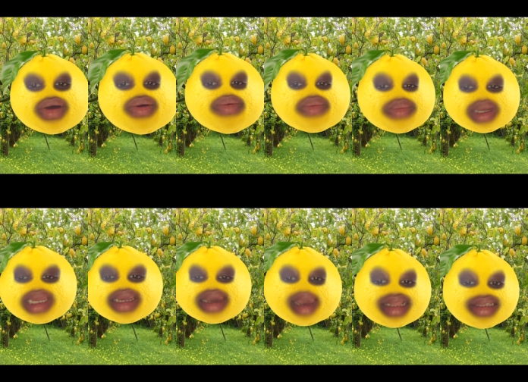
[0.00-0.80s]
know, what
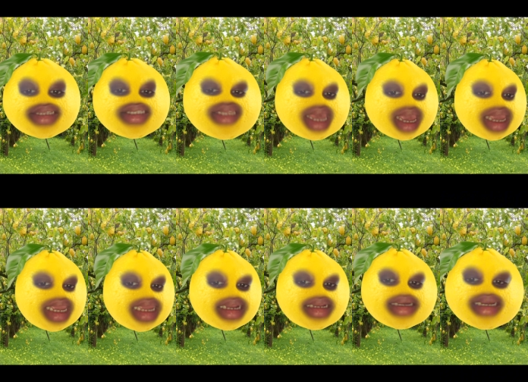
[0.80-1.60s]
he had to
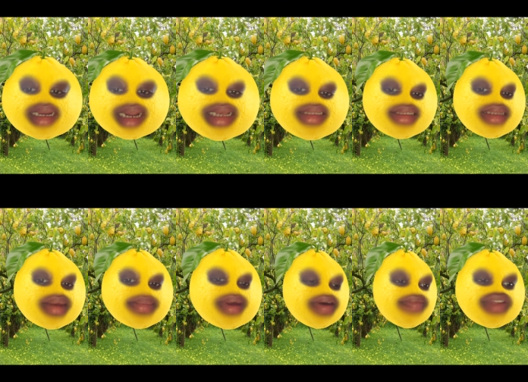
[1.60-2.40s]
say and looking at
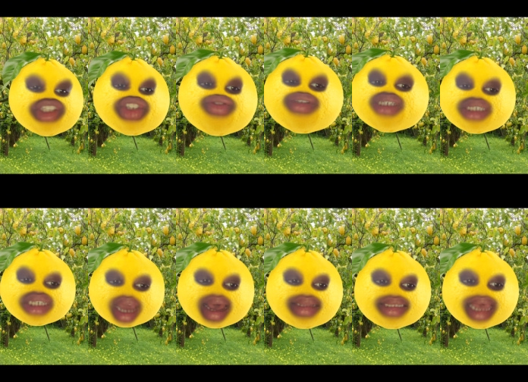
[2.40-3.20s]
some of the
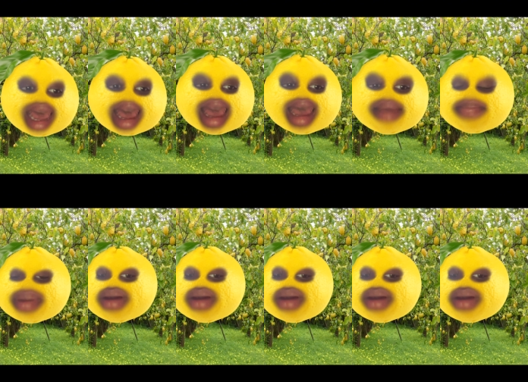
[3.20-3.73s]
screenshots. I